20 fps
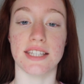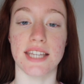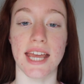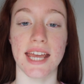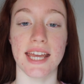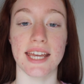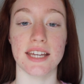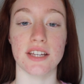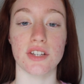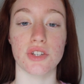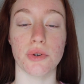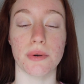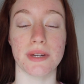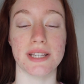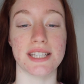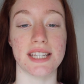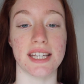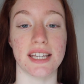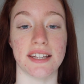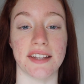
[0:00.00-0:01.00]
Day
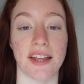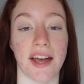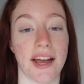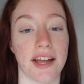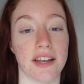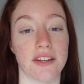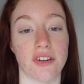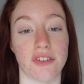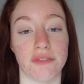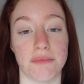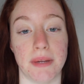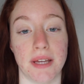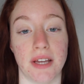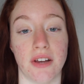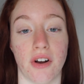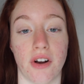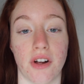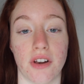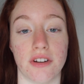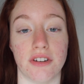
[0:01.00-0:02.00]
29 of being
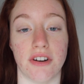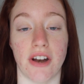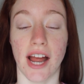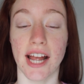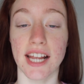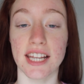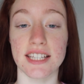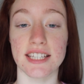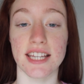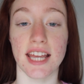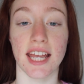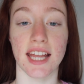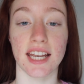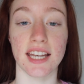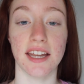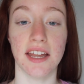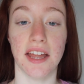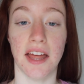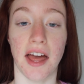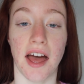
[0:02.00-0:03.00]
on
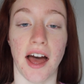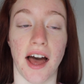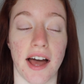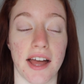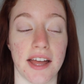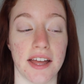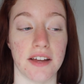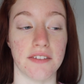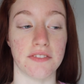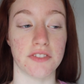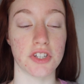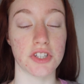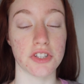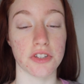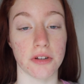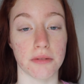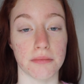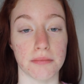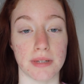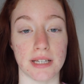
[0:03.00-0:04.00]
Roaccutane, I have just
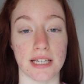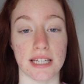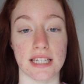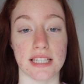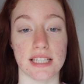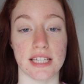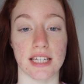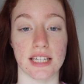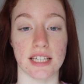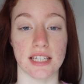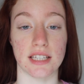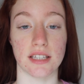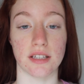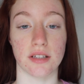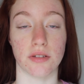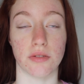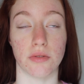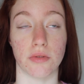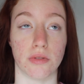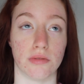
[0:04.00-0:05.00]
completed,
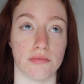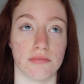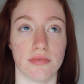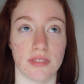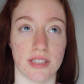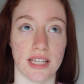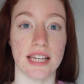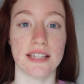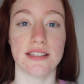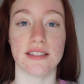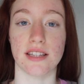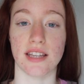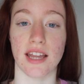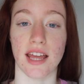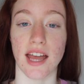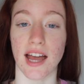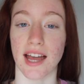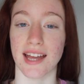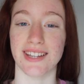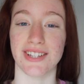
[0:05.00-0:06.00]
or
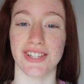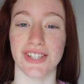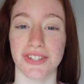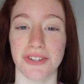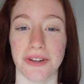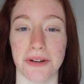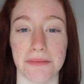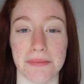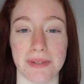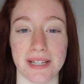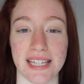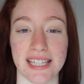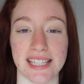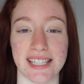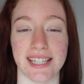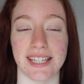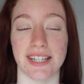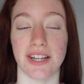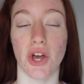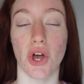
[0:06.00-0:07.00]
yesterday I had just
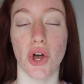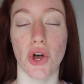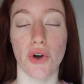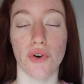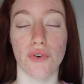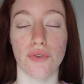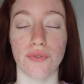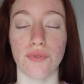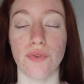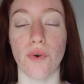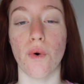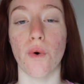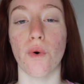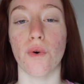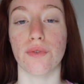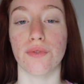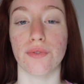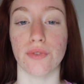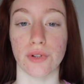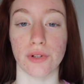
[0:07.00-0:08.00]
completed
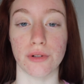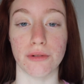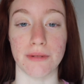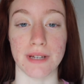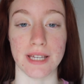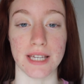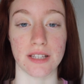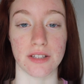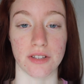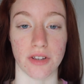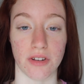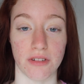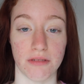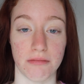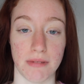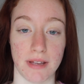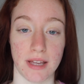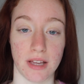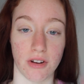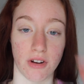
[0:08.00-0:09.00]
four full weeks
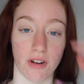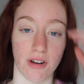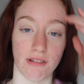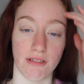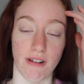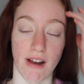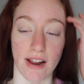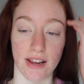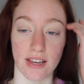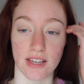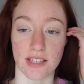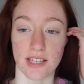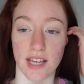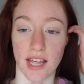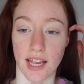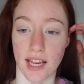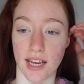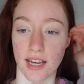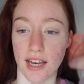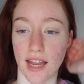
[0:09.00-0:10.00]
of being on
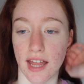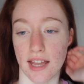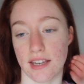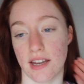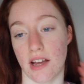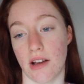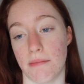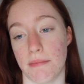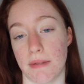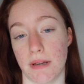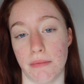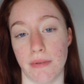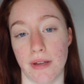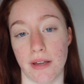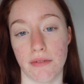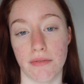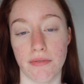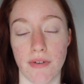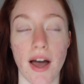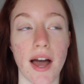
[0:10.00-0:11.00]
Roaccutane and now I'm in
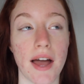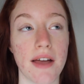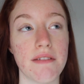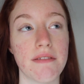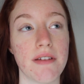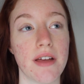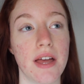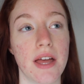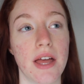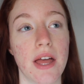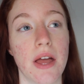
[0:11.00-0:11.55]
week five,